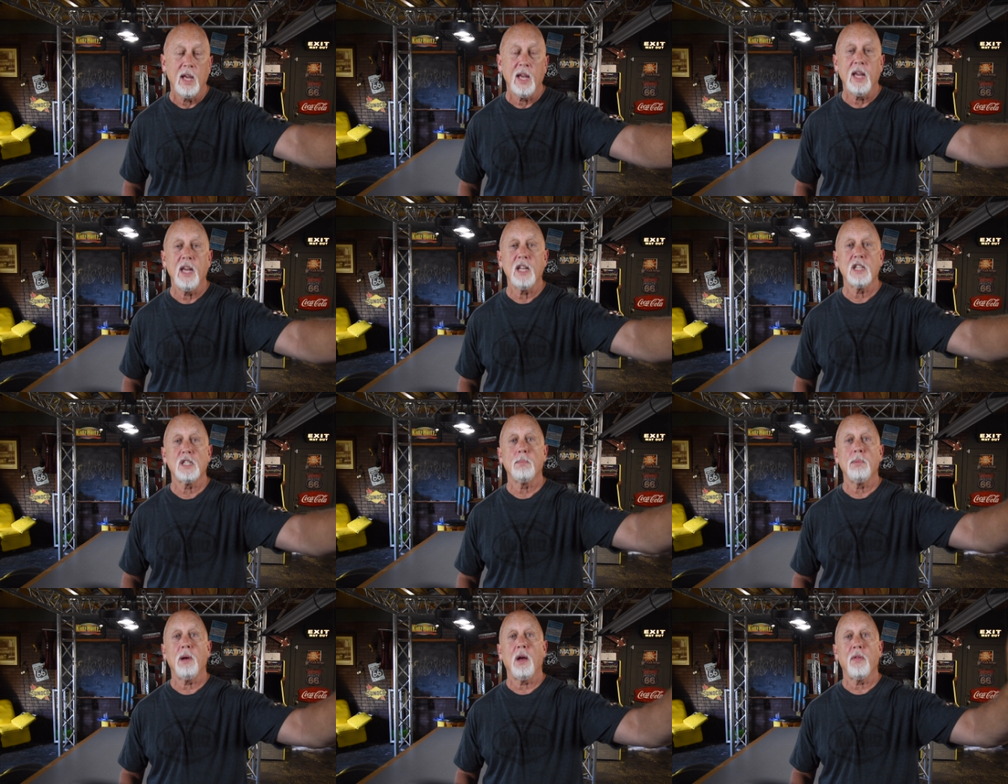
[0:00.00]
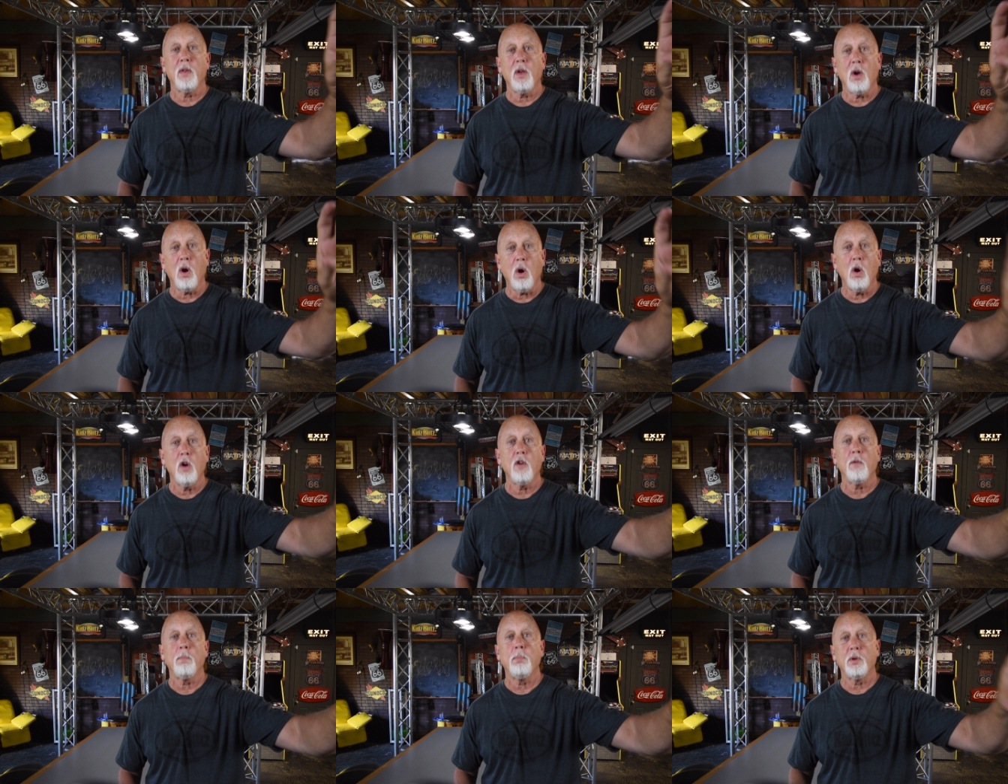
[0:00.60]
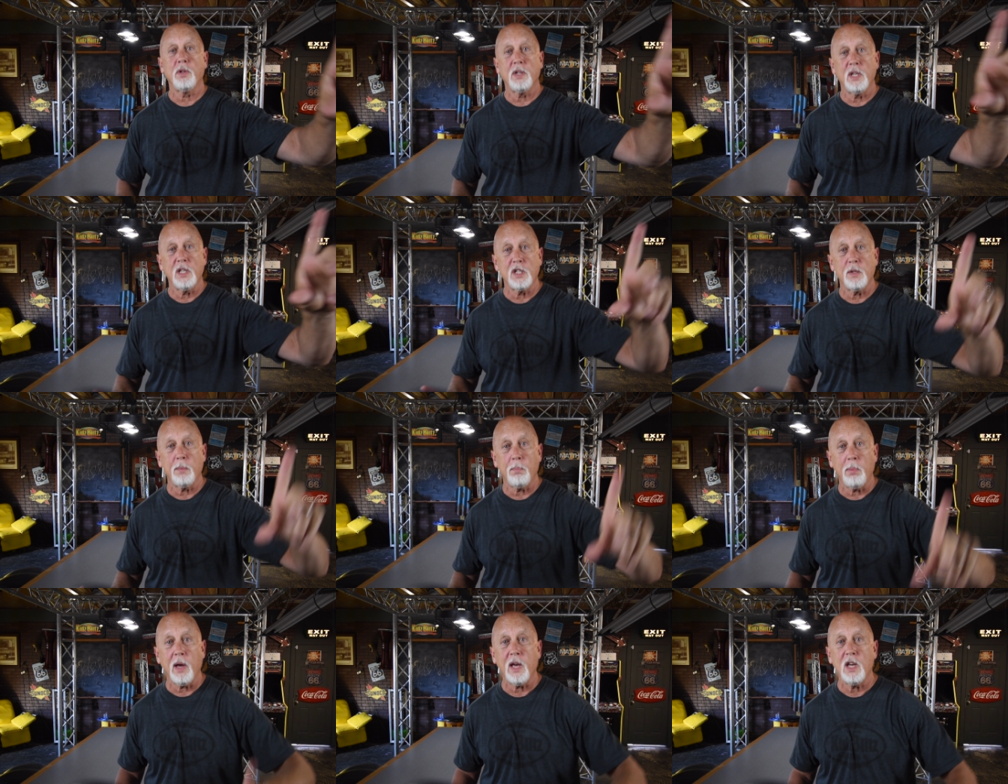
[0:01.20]
It's about the art of
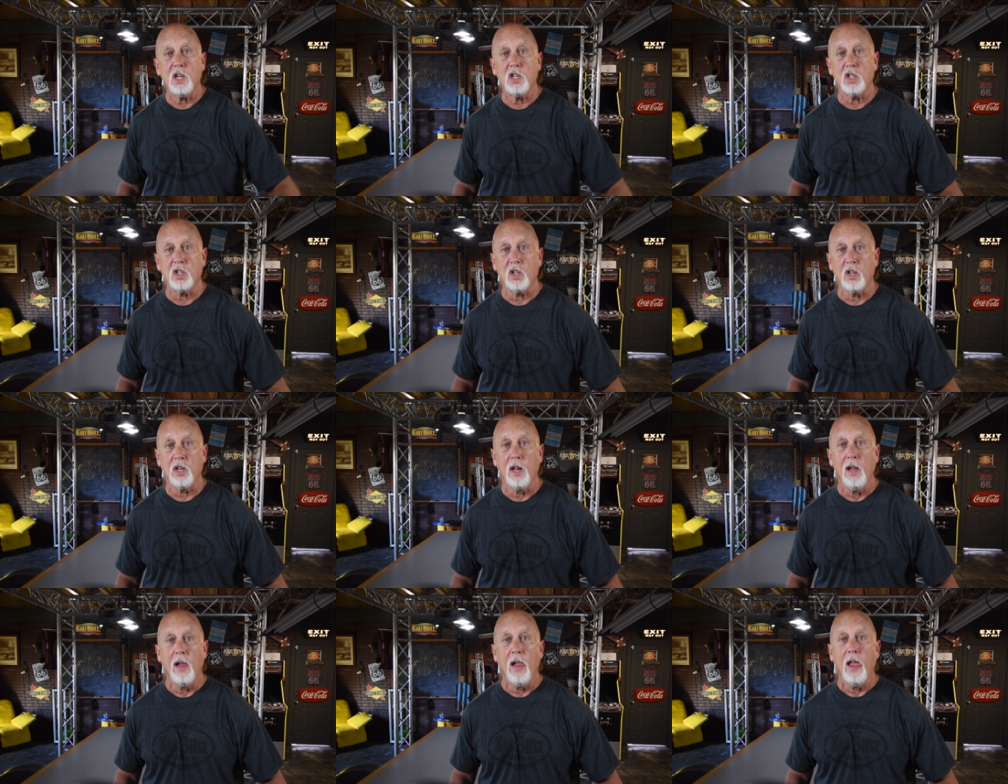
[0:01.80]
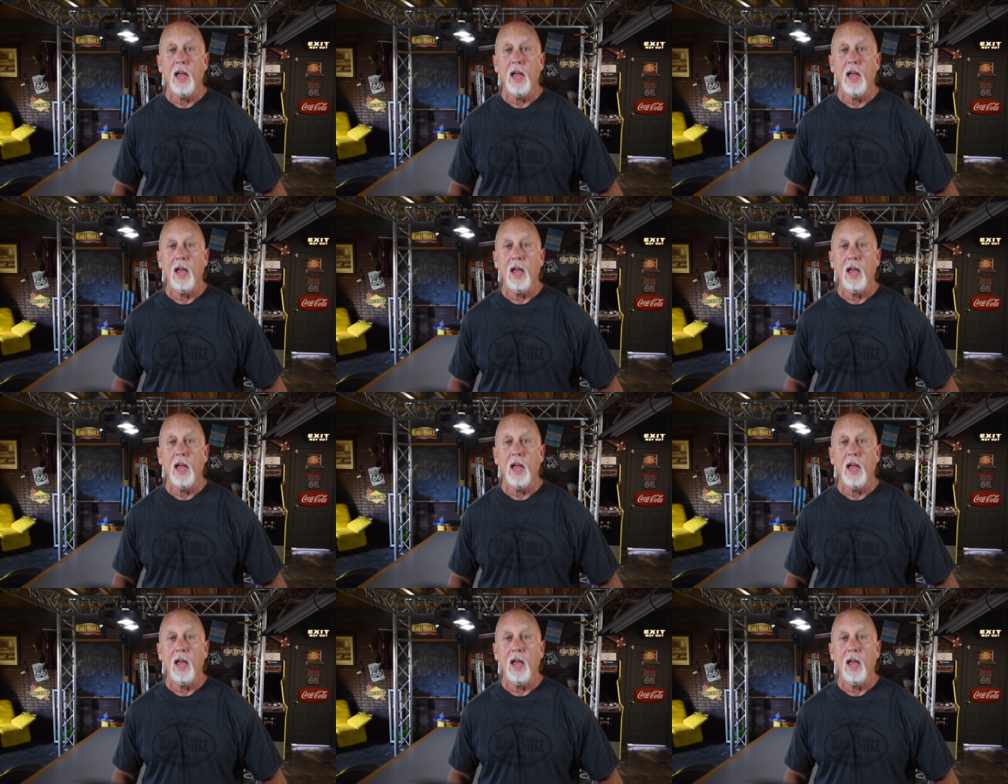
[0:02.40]
participation.